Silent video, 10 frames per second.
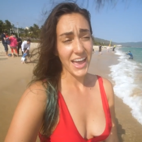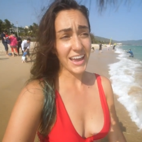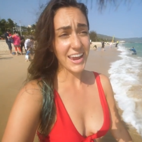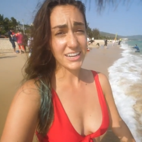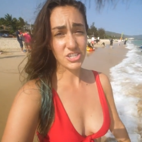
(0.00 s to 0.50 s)

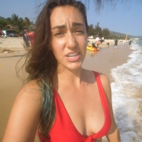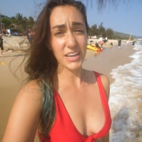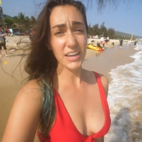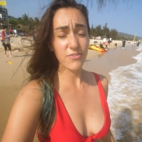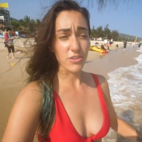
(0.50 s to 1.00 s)
And
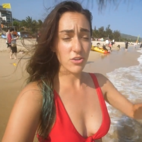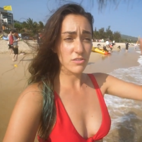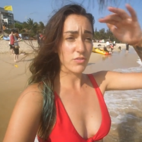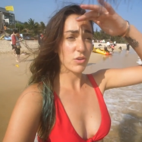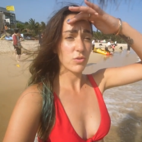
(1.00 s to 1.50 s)
actually, for those
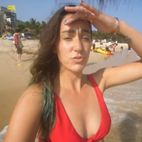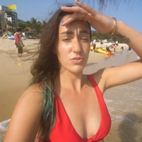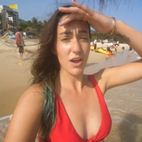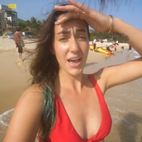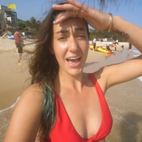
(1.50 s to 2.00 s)
of you who do
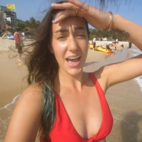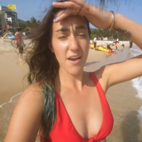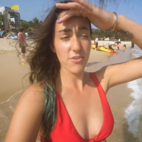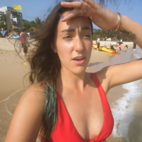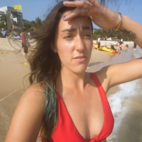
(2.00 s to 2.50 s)
not
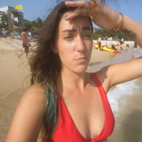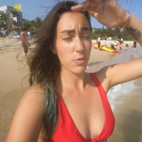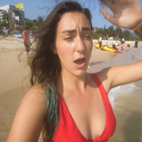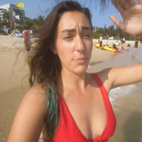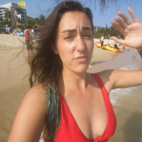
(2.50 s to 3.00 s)
have a
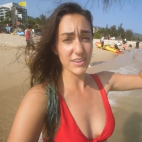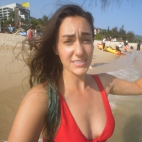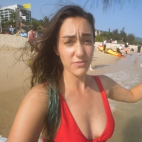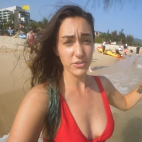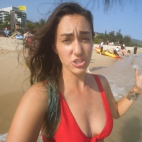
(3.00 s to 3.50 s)
proper
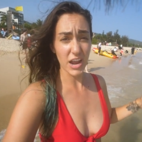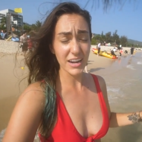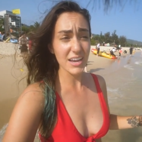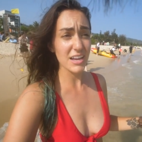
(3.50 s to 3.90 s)
visa for China,